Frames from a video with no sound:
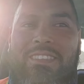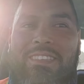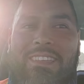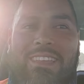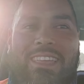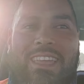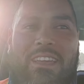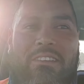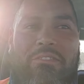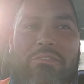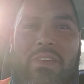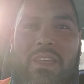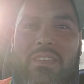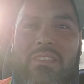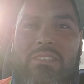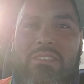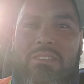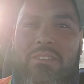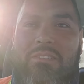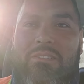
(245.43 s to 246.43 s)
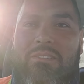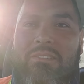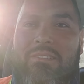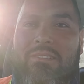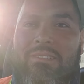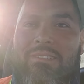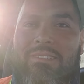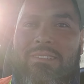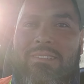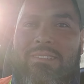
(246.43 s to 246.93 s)
It can't faze you.
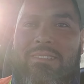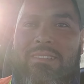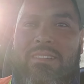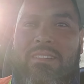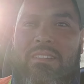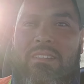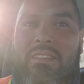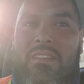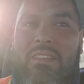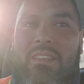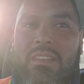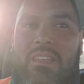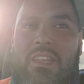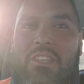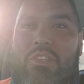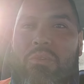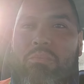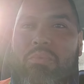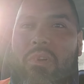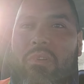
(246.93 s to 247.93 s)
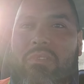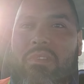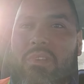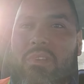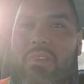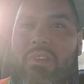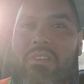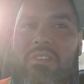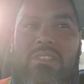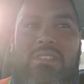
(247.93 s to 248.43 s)
And you broke the
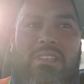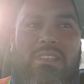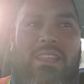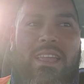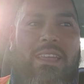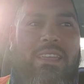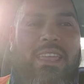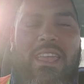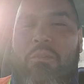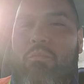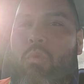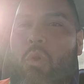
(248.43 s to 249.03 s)
curse, and like it